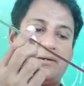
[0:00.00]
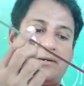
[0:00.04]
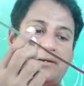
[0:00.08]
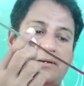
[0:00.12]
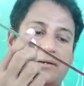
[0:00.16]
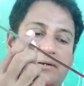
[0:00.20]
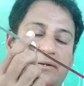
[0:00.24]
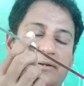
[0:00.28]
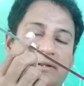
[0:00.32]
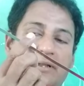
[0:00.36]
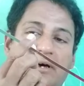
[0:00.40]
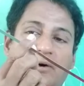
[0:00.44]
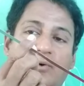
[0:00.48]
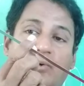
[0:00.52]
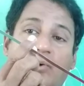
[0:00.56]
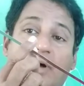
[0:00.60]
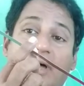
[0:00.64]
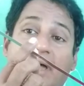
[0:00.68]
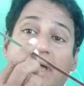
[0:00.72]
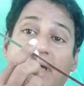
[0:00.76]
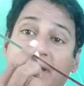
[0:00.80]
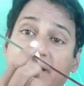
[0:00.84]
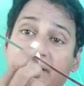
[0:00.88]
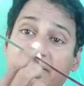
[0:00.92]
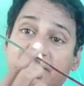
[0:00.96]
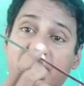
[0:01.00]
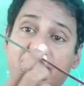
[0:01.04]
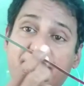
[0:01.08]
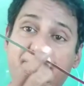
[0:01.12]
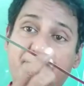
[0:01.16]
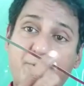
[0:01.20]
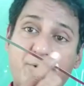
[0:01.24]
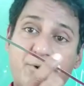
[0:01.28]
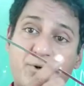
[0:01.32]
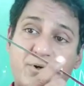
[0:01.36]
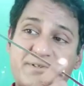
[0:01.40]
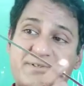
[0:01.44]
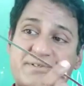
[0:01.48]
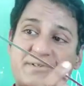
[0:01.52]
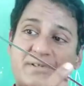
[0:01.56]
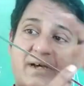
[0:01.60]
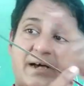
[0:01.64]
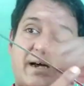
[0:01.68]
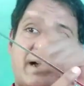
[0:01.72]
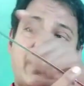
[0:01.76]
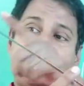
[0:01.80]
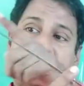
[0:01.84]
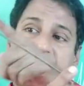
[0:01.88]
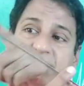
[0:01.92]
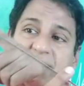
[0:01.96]
now another force
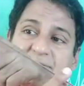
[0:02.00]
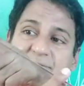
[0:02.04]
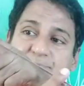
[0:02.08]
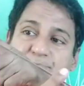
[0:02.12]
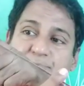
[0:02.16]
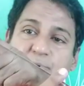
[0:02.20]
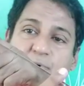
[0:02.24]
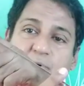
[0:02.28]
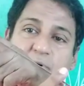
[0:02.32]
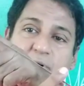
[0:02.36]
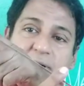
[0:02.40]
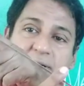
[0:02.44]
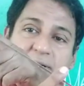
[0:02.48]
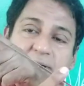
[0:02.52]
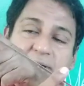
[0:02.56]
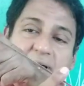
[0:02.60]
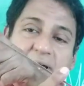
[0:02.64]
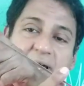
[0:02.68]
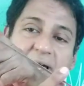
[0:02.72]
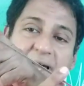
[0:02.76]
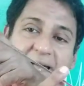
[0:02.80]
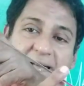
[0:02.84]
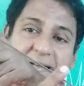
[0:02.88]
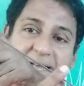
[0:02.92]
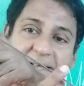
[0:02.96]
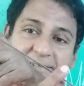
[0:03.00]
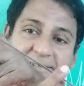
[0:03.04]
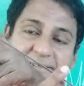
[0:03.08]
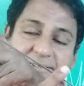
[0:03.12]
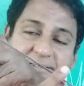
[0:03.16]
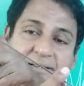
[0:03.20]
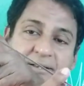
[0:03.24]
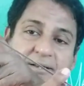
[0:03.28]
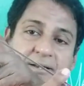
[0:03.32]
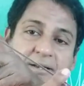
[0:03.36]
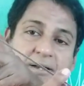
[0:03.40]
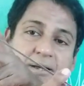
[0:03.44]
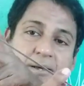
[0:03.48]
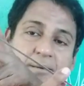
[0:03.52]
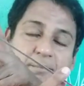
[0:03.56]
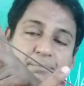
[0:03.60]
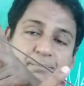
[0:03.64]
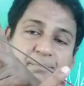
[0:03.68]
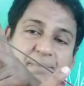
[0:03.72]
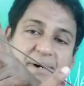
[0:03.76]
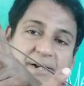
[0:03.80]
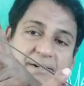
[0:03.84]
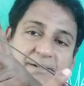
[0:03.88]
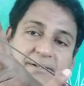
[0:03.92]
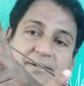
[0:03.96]
at this point acts,
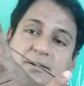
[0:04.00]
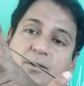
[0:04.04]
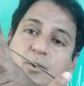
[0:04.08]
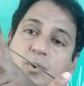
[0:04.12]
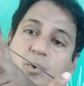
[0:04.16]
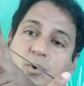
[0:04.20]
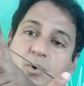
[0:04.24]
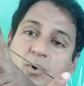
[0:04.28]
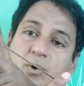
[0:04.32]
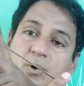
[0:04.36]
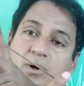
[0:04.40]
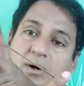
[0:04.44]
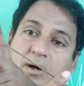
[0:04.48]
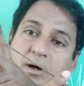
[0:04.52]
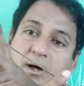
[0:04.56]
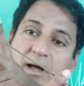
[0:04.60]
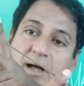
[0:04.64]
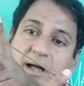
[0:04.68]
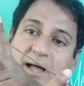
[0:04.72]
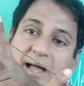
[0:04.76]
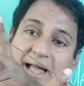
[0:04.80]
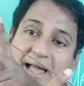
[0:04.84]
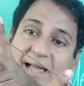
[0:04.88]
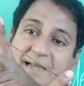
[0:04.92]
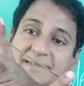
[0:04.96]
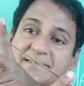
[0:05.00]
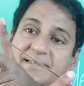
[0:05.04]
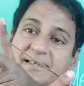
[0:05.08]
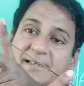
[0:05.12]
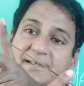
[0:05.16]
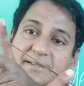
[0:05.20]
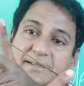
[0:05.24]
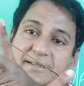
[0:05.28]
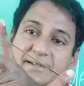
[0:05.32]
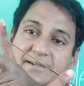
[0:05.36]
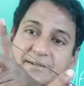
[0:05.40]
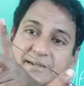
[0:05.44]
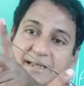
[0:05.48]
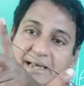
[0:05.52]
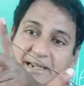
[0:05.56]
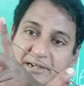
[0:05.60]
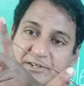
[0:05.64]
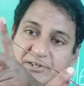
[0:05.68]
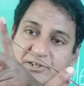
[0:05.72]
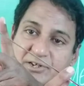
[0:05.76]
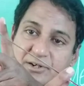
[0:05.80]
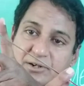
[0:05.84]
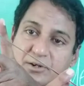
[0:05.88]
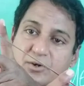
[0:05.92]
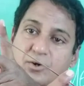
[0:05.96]
but acts in the
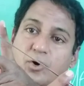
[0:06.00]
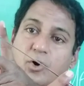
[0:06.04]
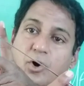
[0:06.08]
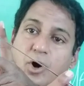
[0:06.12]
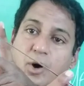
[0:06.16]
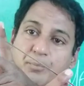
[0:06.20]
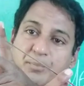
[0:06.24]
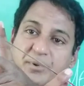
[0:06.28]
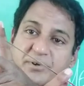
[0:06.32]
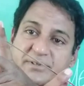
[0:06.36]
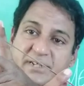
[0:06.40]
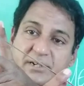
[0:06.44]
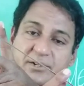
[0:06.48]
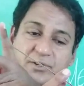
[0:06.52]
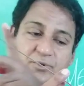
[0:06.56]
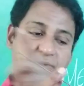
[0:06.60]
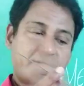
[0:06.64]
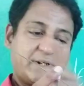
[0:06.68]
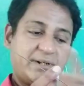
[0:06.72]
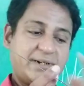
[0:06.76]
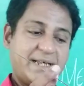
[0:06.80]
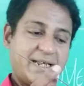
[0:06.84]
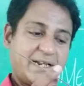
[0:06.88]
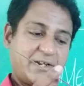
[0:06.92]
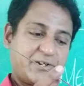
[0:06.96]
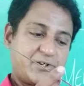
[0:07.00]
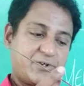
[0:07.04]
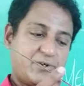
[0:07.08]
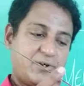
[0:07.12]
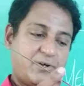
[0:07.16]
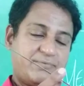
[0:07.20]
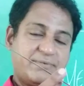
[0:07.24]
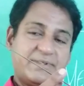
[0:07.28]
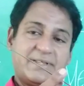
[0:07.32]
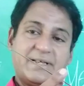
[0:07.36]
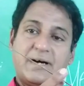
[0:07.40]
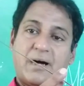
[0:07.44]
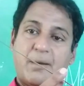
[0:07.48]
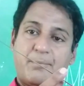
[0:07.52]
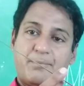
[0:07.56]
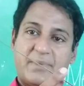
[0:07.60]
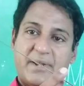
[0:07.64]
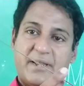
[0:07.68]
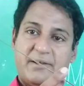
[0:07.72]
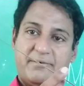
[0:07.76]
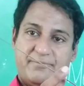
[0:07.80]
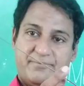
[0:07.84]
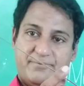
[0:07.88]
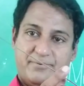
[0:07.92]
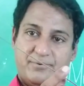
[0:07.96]
direction opposite to the direction of the
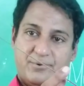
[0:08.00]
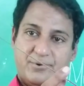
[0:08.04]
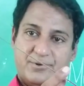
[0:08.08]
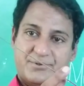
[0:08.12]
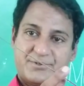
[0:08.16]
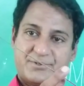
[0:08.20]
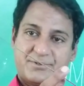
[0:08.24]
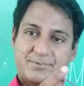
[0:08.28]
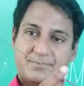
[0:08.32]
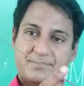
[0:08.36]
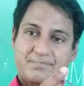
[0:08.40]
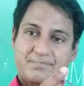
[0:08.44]
applied force.